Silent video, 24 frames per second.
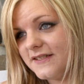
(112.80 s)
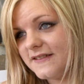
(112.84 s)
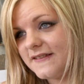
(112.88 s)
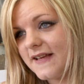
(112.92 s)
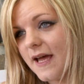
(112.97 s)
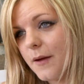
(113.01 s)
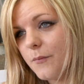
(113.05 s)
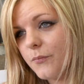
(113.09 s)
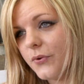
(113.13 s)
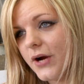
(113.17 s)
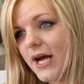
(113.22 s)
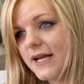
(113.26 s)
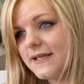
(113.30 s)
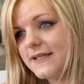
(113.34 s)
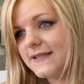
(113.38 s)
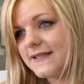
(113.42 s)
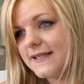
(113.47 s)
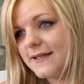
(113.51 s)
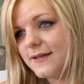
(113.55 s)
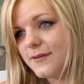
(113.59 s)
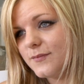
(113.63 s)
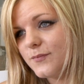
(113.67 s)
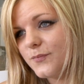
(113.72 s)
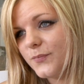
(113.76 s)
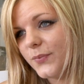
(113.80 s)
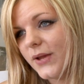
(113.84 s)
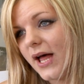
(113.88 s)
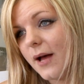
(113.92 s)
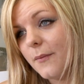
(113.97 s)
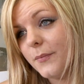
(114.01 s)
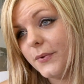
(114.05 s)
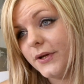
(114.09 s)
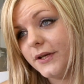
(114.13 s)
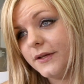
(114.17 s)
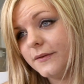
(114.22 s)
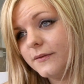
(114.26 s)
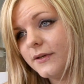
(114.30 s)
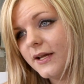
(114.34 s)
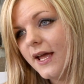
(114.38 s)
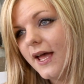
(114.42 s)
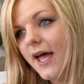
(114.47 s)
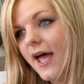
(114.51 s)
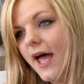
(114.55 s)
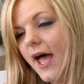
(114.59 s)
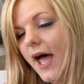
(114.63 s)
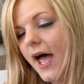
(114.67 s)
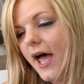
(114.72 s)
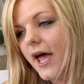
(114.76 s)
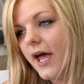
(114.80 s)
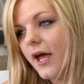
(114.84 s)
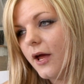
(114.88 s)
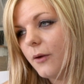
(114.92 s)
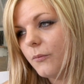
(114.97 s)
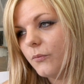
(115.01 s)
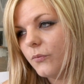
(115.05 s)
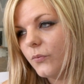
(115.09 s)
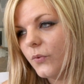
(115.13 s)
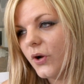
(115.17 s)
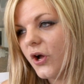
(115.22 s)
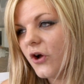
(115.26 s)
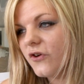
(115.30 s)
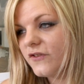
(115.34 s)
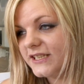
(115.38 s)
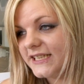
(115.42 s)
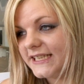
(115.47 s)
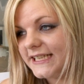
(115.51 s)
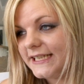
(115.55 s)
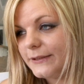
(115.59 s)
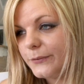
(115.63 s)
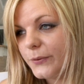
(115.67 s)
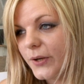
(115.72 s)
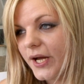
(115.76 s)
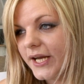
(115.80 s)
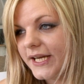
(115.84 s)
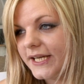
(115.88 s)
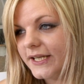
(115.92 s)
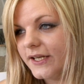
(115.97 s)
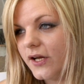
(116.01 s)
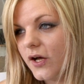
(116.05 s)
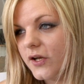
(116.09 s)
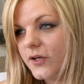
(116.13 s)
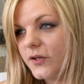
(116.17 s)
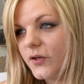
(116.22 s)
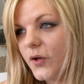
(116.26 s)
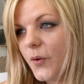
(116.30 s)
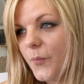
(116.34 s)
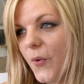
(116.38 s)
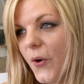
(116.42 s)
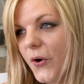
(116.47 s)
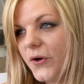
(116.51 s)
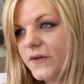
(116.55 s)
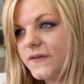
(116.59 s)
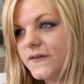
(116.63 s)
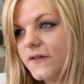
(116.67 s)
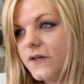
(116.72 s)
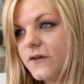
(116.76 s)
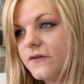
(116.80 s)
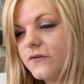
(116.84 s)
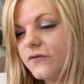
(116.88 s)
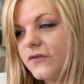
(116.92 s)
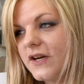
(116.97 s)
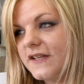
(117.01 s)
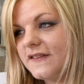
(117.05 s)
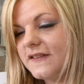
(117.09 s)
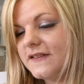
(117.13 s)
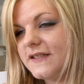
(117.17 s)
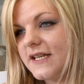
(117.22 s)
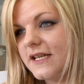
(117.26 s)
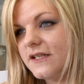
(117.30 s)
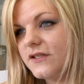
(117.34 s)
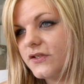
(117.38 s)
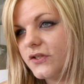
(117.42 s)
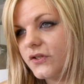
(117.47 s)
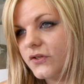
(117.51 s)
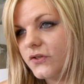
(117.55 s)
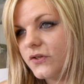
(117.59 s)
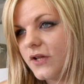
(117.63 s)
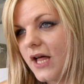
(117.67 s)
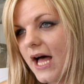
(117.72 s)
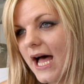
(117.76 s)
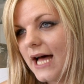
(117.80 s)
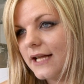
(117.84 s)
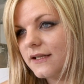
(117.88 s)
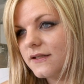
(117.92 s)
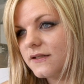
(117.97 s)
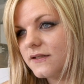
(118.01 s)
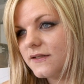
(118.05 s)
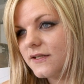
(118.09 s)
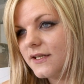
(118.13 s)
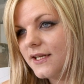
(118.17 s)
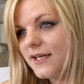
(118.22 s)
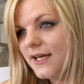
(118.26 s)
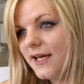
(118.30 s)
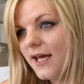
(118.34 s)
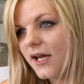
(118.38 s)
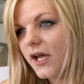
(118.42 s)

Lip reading: design practice in Blackburn. We're currently working on more sort of residential and